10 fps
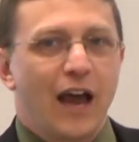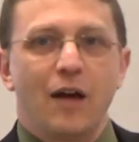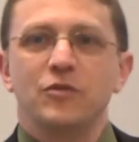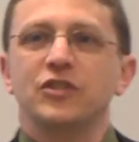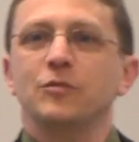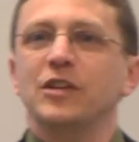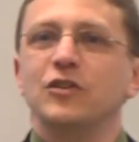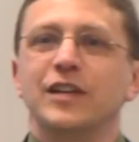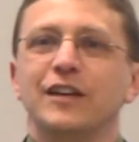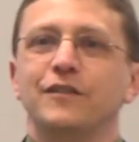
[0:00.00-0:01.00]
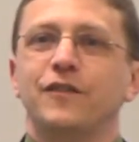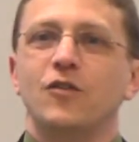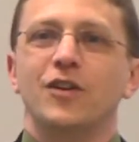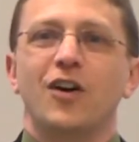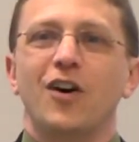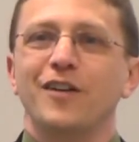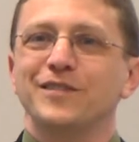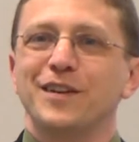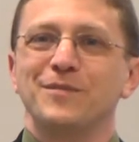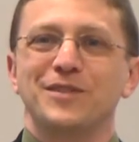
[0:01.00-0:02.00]
I'm assuming you get a phone call of
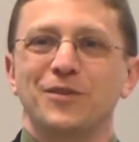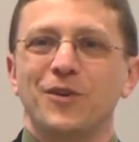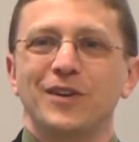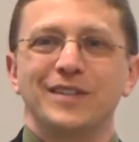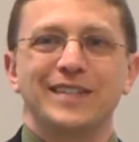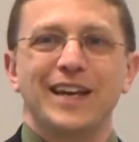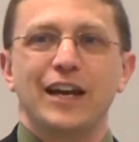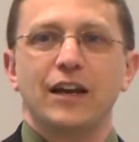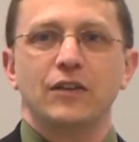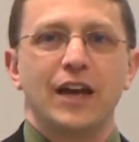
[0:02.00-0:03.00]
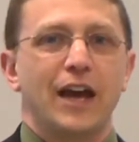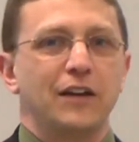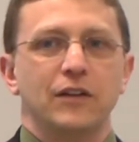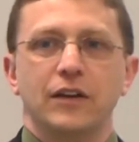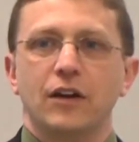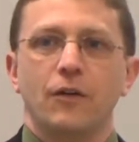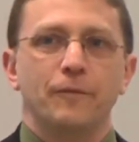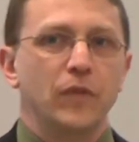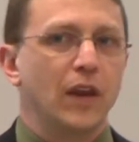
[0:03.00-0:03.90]
some sort saying that, you know,